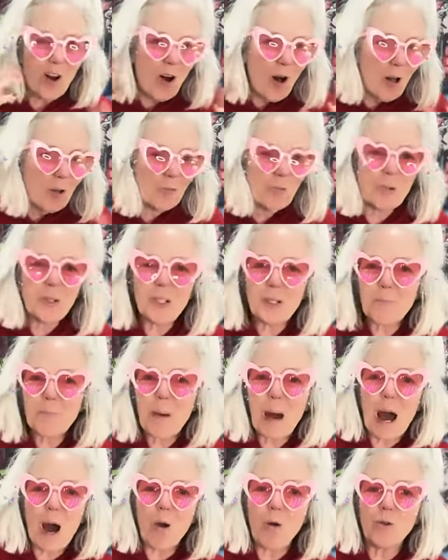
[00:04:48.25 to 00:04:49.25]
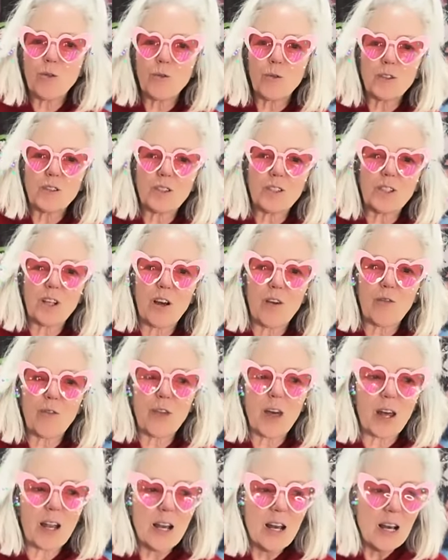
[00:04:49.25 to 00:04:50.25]
All really powerful stuff
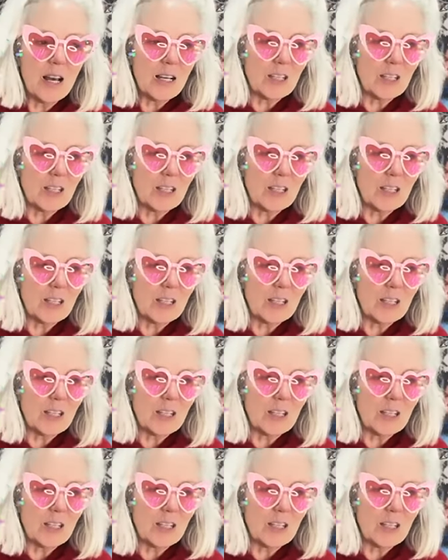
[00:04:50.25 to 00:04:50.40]
that